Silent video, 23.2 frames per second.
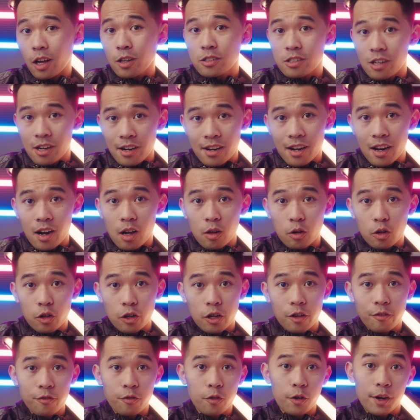start out
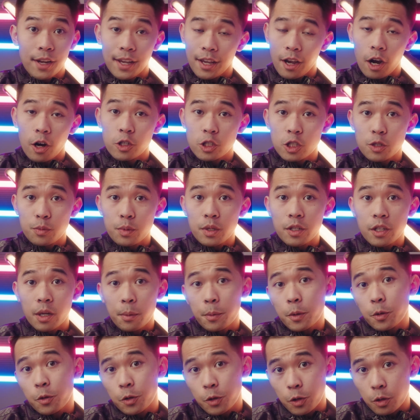looking for a RGB
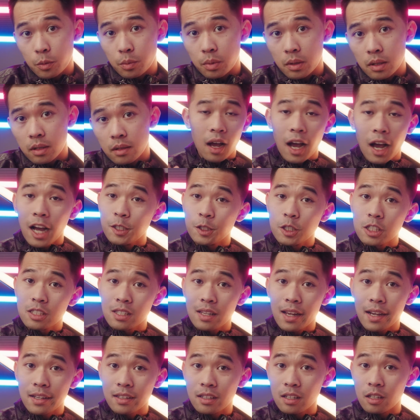W tube. I just
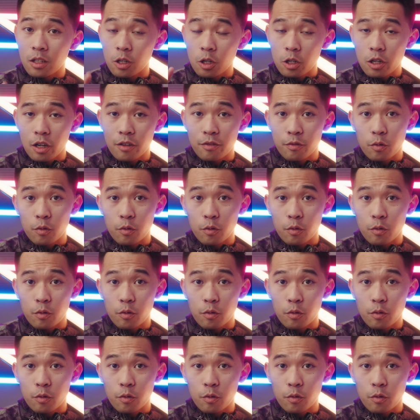like the look of